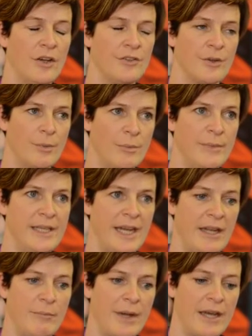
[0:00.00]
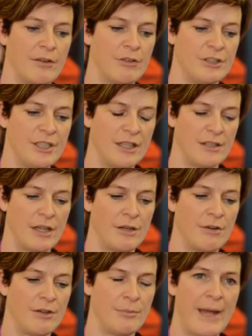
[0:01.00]
So when we came back, Rochelle and I
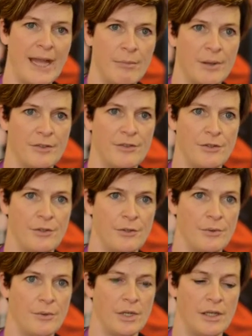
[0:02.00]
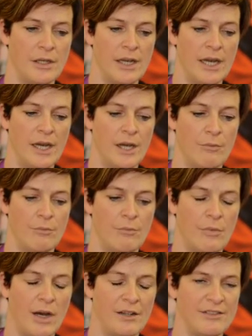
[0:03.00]
wrote a paper to
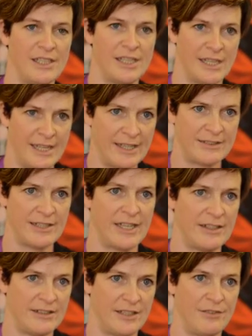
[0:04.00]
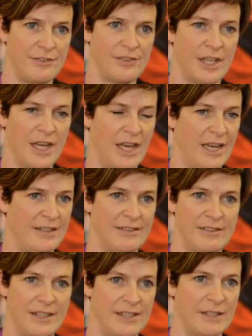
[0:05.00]
our senior executives and
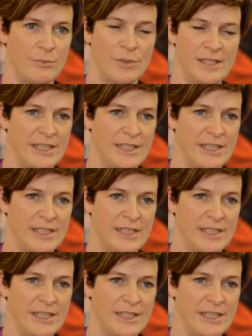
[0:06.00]
say,